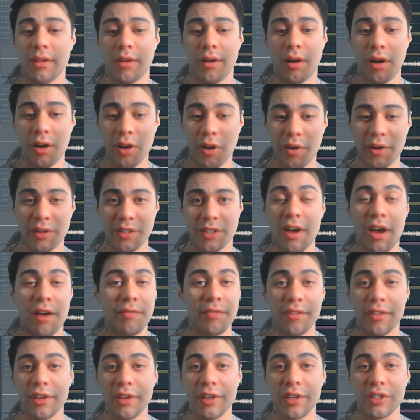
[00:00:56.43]
I like to have
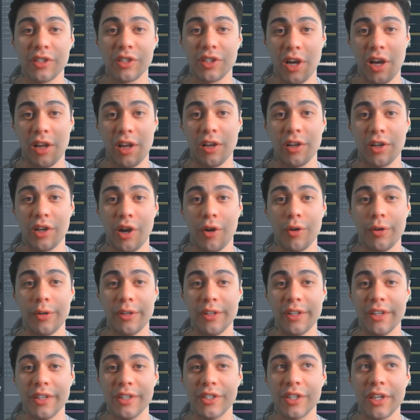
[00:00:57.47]
things color
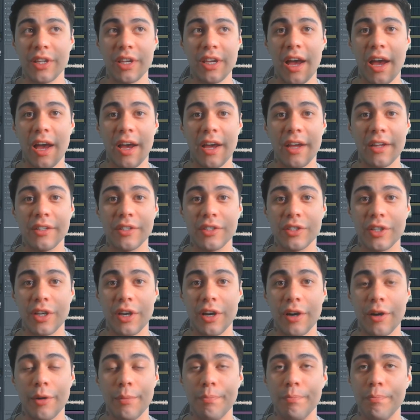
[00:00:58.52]
coded
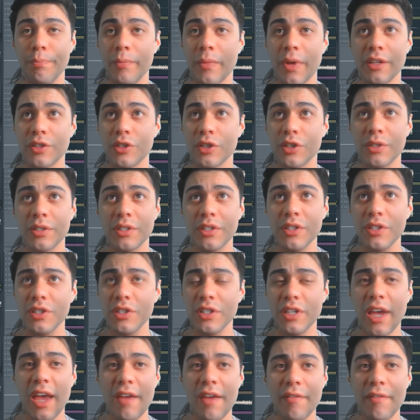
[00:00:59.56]
and just get